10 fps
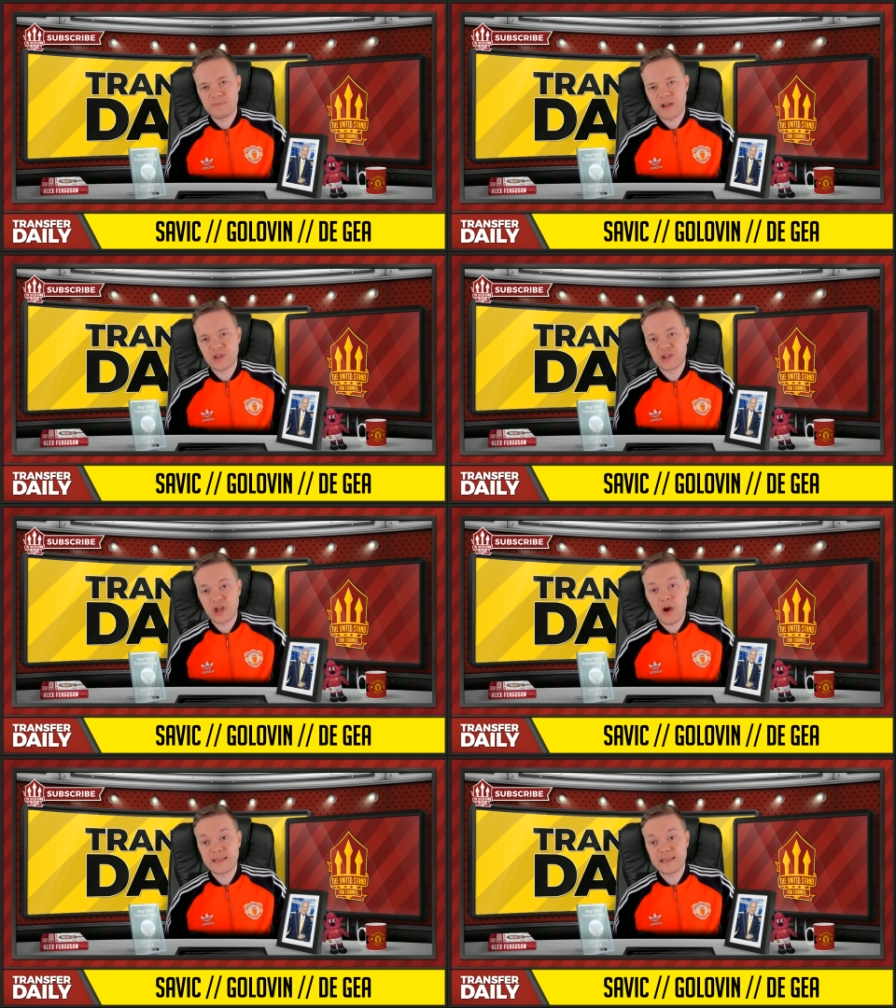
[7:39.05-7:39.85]

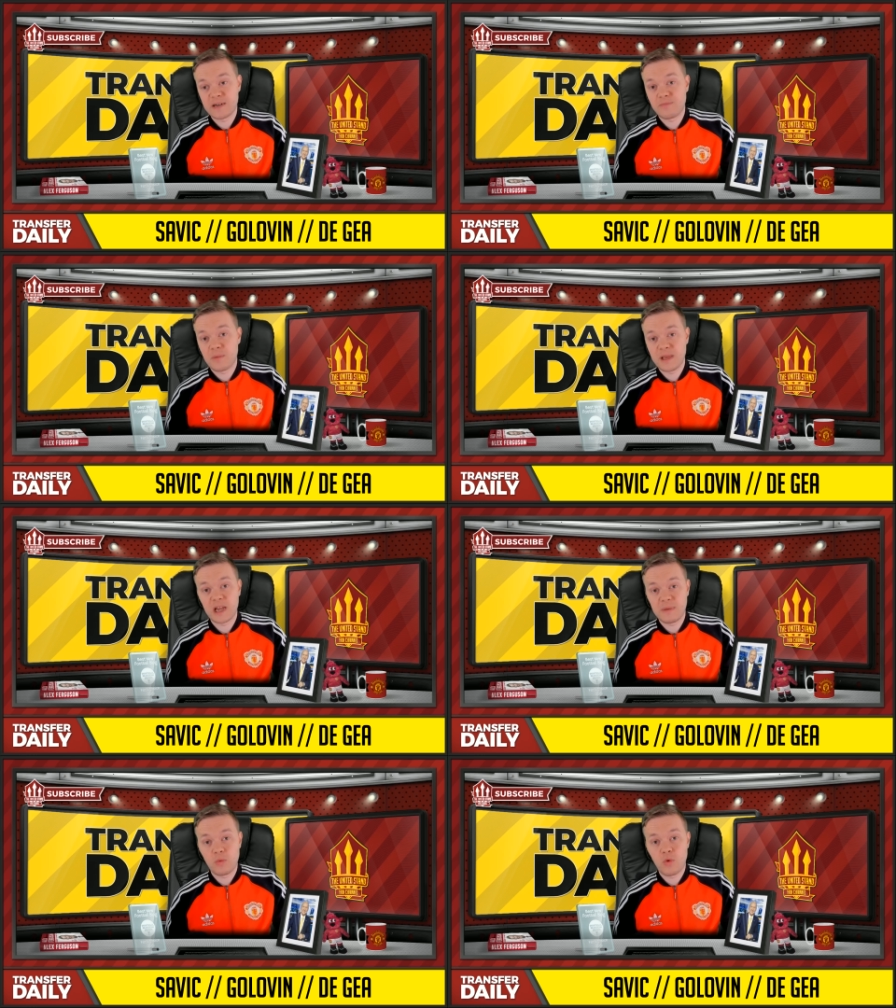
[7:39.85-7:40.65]
Manchester United are probably
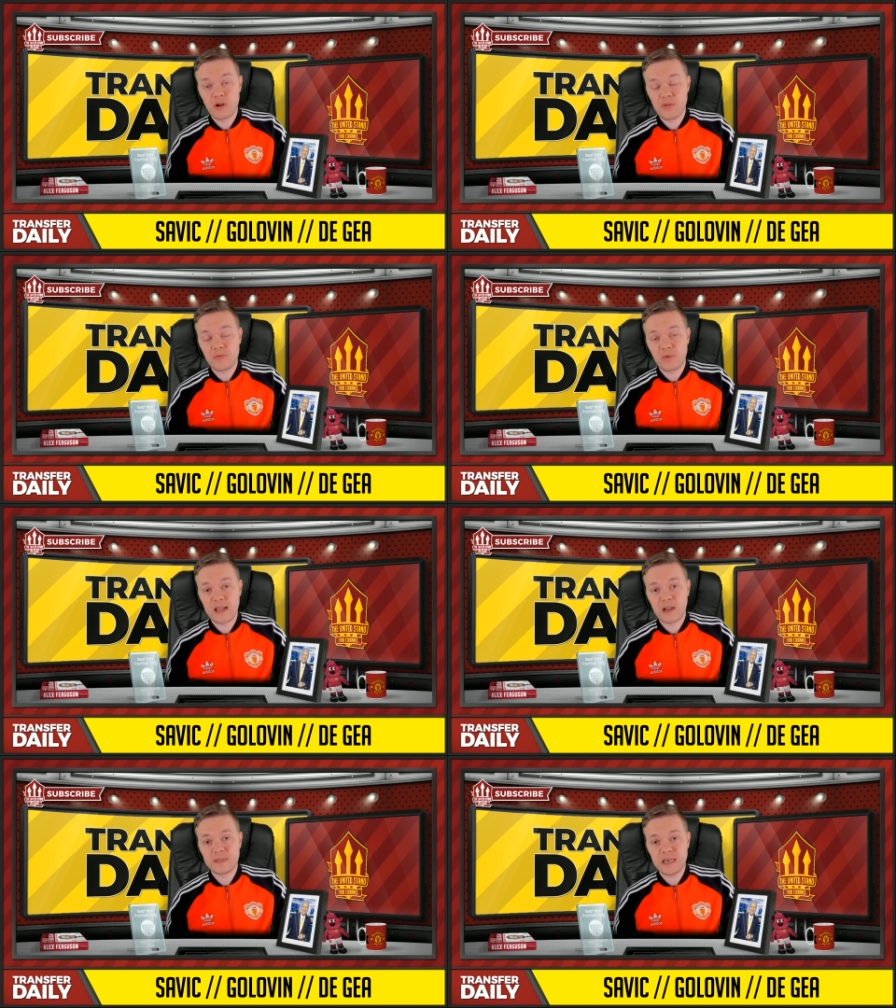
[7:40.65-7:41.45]
going to be one of the three
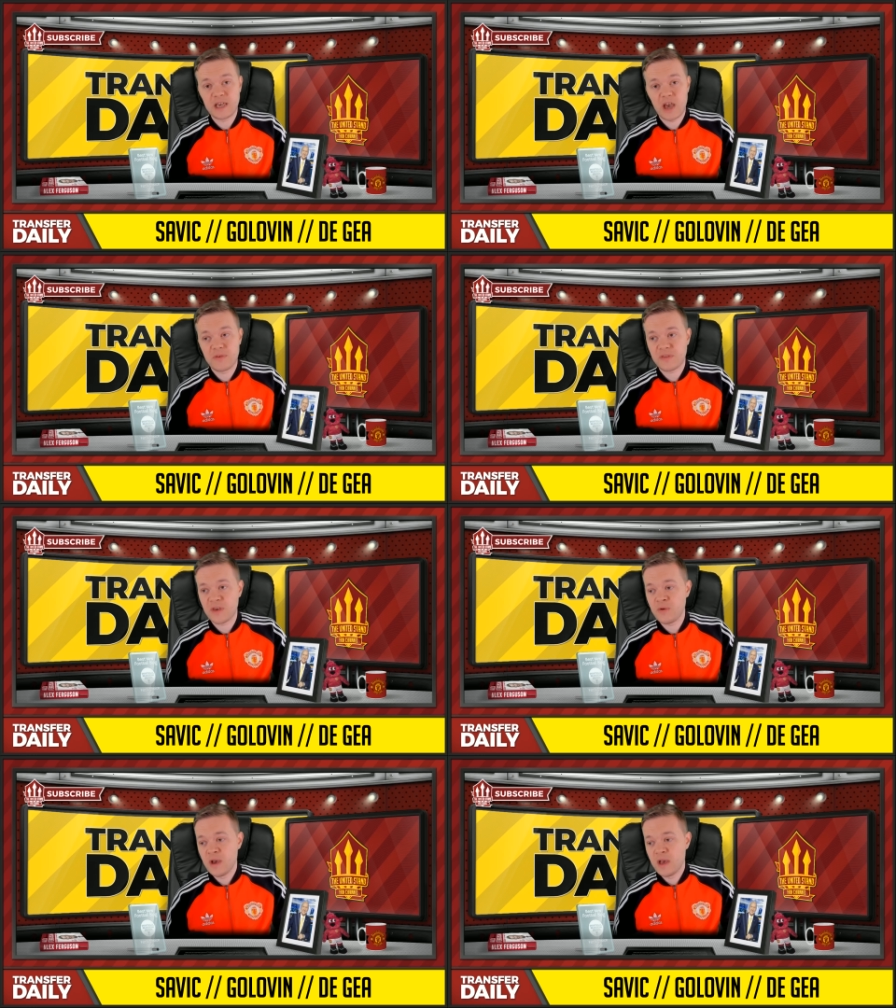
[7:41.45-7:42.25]
clubs he goes
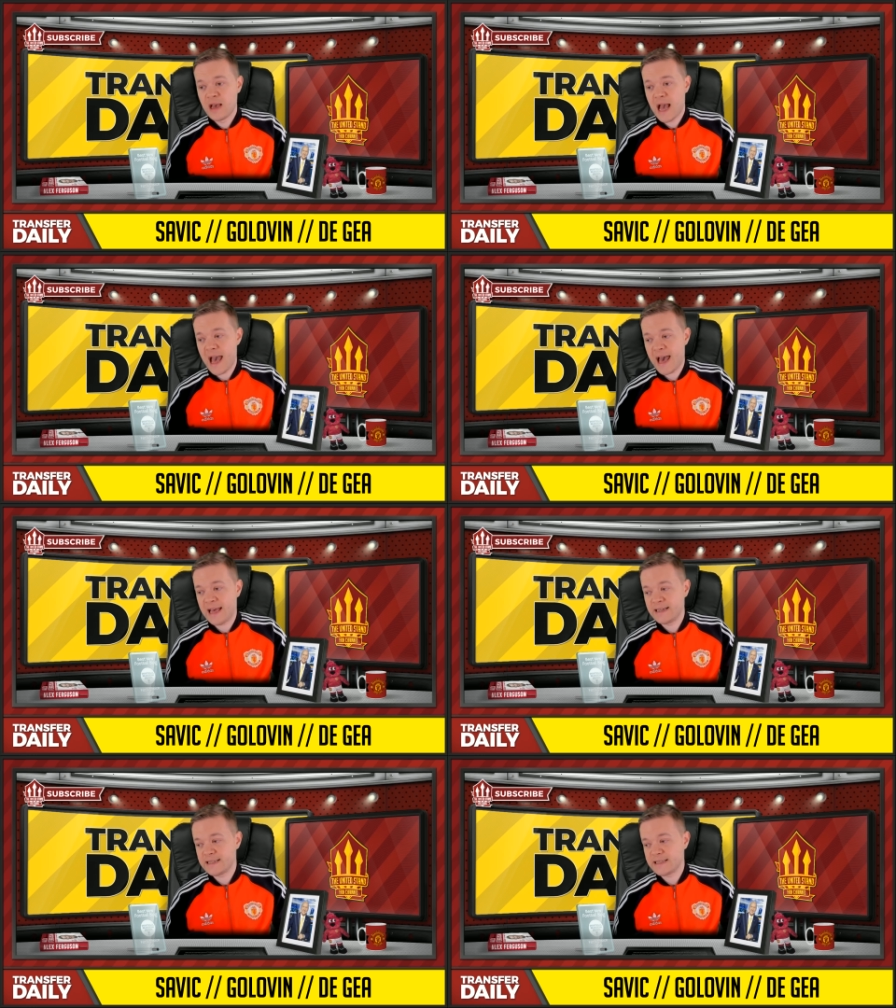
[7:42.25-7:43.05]
to,
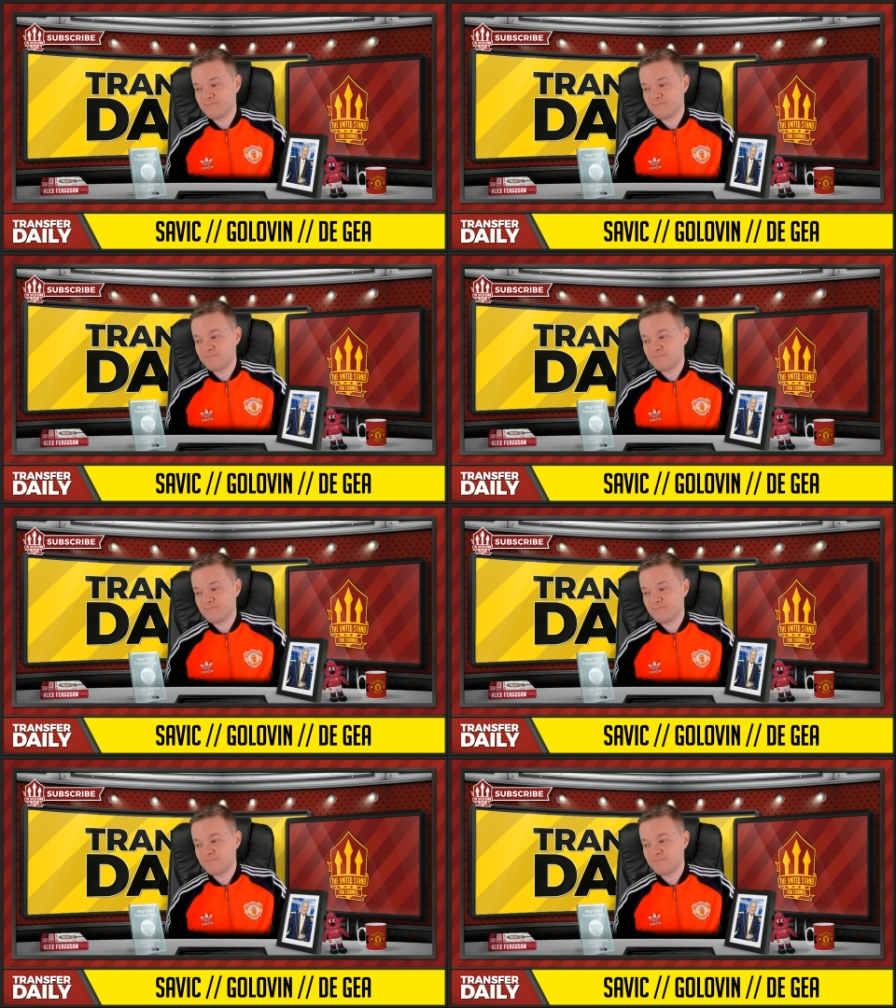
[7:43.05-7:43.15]
and